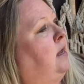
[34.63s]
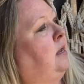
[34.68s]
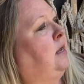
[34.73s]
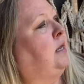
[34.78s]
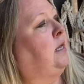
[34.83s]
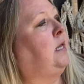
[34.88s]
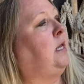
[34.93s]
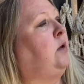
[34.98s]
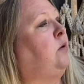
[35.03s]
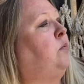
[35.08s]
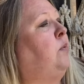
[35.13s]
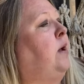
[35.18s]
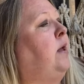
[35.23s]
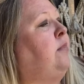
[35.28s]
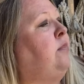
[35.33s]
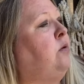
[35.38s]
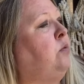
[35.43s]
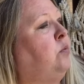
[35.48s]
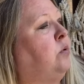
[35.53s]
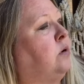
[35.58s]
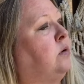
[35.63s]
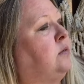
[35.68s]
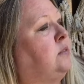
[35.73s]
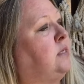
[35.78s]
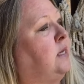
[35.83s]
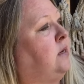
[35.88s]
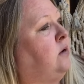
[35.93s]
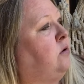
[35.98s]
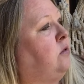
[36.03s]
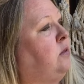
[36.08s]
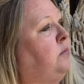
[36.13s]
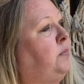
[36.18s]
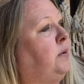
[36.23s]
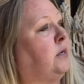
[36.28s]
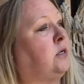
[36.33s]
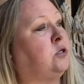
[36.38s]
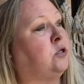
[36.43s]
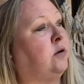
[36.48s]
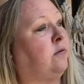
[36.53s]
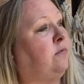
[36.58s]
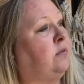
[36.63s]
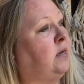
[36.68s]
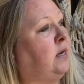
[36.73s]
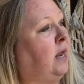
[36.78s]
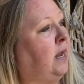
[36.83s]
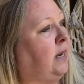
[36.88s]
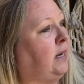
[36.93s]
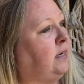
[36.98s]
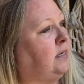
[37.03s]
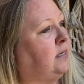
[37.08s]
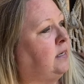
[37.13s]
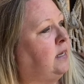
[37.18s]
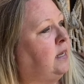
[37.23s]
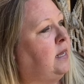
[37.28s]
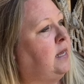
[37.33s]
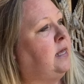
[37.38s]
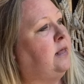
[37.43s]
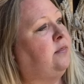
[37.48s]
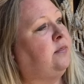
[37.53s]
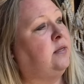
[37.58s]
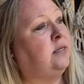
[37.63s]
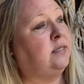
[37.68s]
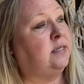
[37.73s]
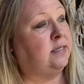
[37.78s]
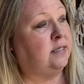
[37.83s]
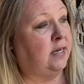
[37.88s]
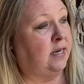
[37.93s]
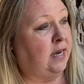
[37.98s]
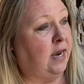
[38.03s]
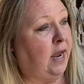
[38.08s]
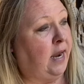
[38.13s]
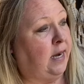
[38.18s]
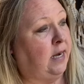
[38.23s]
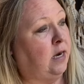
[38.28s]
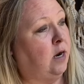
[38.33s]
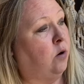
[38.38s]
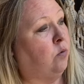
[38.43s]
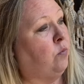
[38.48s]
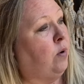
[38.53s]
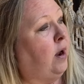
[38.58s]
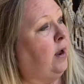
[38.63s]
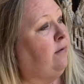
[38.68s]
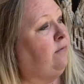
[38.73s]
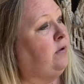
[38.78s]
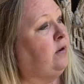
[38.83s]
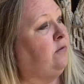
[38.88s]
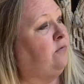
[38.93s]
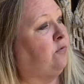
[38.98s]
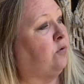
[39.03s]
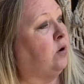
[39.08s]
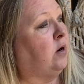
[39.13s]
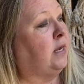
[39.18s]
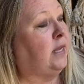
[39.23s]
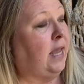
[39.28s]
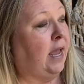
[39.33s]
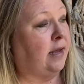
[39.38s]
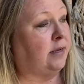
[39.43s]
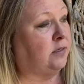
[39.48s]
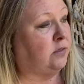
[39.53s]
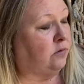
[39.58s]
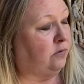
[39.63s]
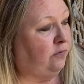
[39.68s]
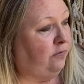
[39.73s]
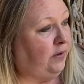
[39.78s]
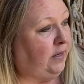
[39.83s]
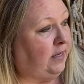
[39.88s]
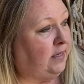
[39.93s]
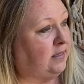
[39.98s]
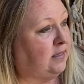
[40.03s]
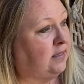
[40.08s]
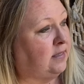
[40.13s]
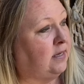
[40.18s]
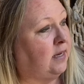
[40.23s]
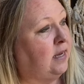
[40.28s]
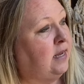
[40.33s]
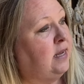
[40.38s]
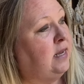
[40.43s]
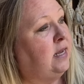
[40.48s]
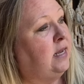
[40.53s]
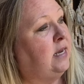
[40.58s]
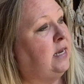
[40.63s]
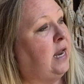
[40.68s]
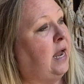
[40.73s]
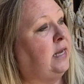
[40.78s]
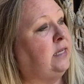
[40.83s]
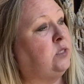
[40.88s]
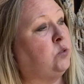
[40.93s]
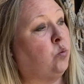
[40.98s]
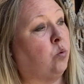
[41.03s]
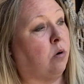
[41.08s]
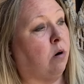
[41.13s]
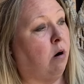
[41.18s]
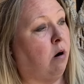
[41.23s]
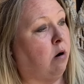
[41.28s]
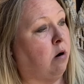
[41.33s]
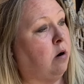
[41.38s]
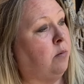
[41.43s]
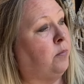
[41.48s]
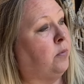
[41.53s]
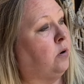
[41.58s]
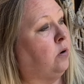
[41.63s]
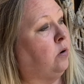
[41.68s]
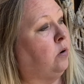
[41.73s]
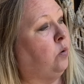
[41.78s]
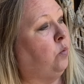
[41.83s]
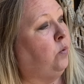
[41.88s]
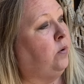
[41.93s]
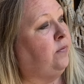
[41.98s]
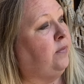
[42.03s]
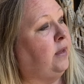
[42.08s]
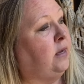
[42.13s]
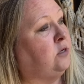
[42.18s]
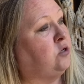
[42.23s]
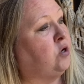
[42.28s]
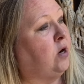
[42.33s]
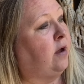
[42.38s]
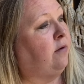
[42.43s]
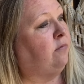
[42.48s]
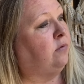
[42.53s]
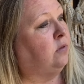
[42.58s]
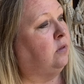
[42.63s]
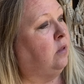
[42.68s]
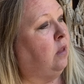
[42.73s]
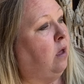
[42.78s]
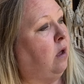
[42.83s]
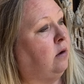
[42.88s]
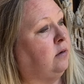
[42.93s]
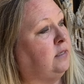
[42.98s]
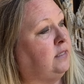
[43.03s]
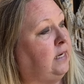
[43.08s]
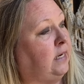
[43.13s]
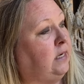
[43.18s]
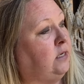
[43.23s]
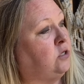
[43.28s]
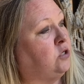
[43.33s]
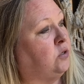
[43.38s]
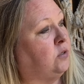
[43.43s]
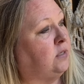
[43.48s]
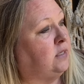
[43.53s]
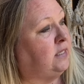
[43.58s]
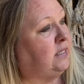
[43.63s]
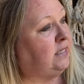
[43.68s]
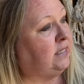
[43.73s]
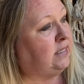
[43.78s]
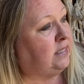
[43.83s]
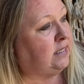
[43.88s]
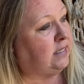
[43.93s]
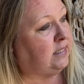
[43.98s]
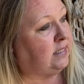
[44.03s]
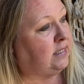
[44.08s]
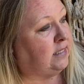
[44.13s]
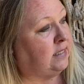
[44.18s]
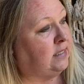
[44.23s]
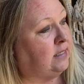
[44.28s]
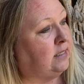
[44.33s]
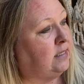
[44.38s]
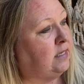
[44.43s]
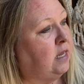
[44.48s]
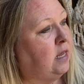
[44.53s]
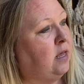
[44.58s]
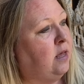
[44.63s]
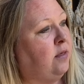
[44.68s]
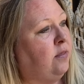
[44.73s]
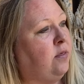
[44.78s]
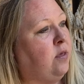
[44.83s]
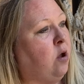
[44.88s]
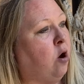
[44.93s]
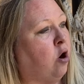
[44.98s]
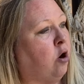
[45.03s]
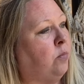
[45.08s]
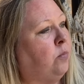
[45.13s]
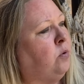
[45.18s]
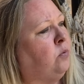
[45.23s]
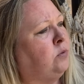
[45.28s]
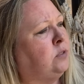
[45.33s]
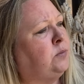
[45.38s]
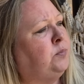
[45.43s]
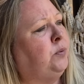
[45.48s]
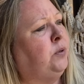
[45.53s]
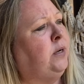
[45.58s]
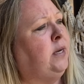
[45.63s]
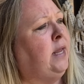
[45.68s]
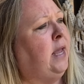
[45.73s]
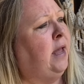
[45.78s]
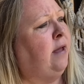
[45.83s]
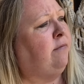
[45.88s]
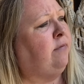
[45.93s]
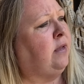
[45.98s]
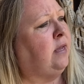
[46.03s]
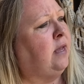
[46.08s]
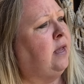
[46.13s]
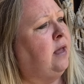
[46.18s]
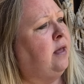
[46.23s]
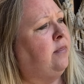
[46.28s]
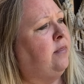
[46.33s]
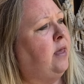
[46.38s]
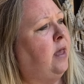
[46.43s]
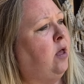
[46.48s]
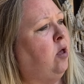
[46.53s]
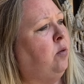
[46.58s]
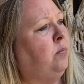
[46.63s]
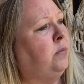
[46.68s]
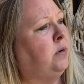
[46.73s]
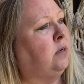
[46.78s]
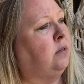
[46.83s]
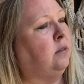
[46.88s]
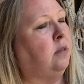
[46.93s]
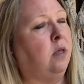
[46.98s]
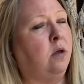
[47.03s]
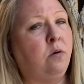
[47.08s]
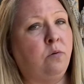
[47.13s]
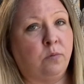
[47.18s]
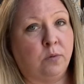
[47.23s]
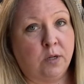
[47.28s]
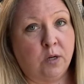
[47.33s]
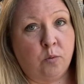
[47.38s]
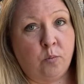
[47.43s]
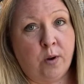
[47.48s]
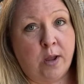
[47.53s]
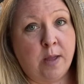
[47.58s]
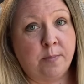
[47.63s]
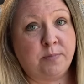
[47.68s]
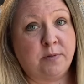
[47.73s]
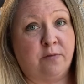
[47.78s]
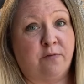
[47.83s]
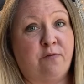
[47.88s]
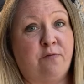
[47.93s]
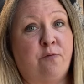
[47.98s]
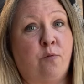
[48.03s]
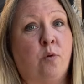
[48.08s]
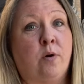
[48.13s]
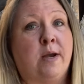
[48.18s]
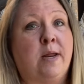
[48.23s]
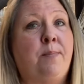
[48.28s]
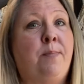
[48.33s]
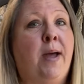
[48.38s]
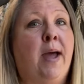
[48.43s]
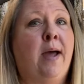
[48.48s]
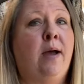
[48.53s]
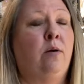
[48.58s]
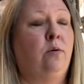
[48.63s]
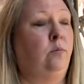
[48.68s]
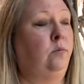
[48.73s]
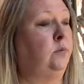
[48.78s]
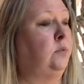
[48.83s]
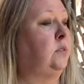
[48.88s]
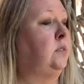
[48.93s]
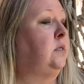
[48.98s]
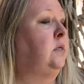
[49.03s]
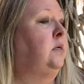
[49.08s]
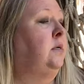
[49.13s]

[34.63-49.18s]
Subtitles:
He read the words under the picture of the knight. "This is a knight arriving for a castle feast. Knights wore armor when they traveled long, dangerous distances. The armor was pretty heavy. The helmet alone could weigh up to 40 pounds.